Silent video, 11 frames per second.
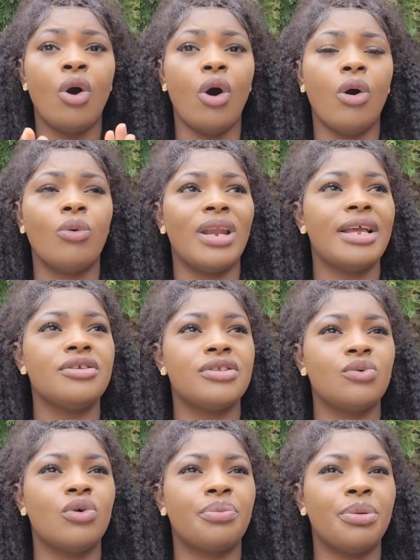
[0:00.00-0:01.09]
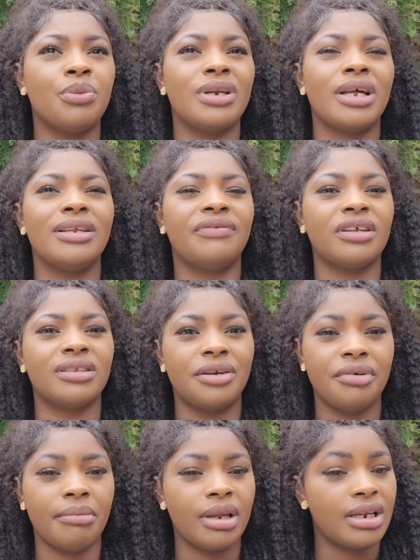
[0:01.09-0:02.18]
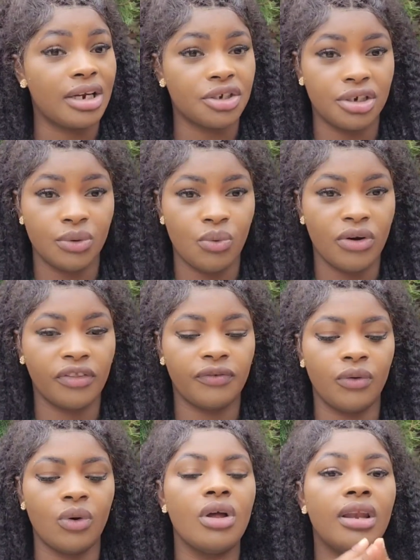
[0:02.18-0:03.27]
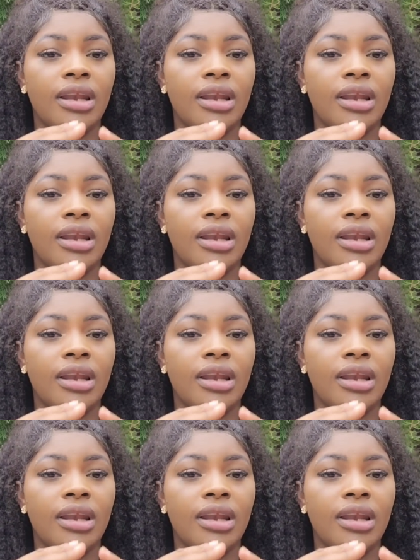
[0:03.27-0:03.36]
or will I use the word people that the Fanta remedy actually worked for.